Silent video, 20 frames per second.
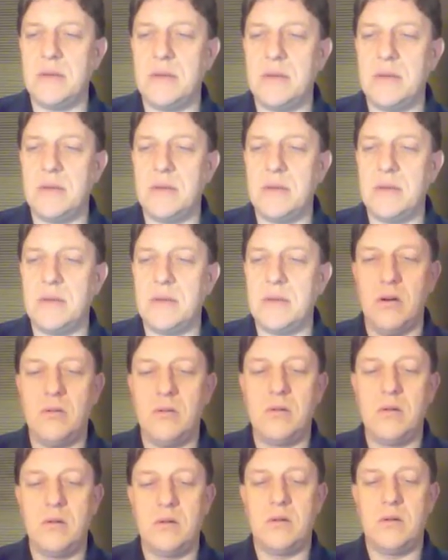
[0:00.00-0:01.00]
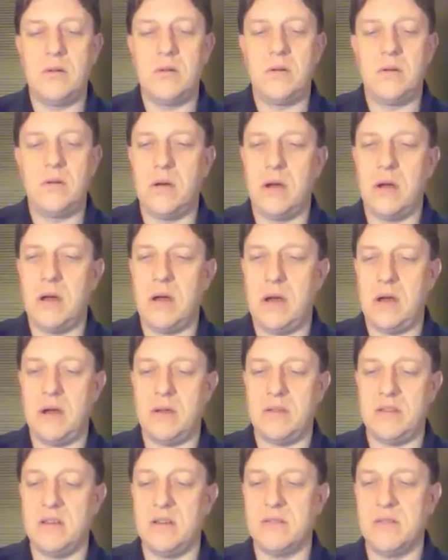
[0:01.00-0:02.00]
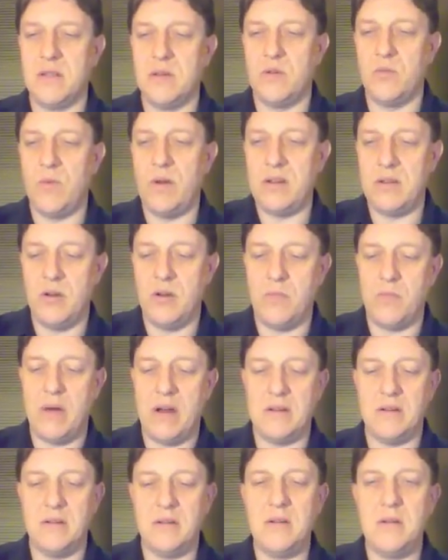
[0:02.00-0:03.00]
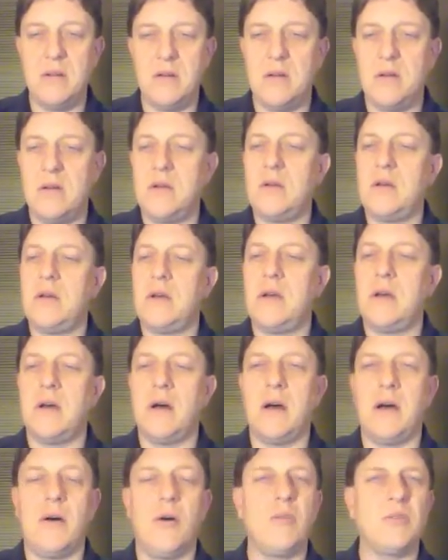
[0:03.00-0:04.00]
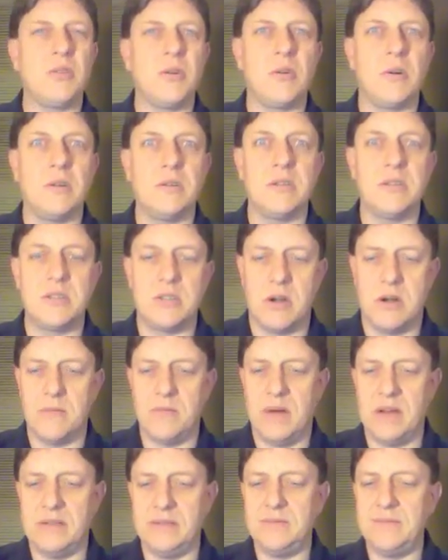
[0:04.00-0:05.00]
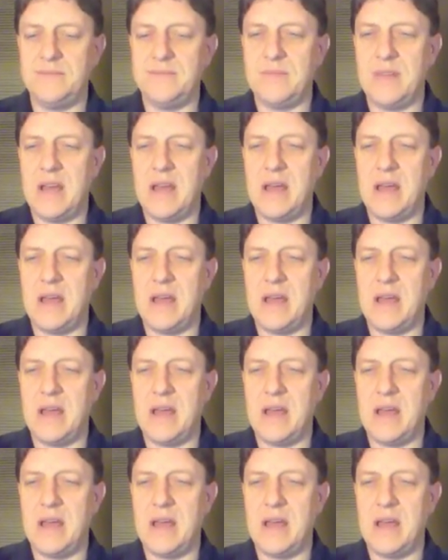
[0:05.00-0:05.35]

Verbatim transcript: hit Window, the Window button, also called the Start button,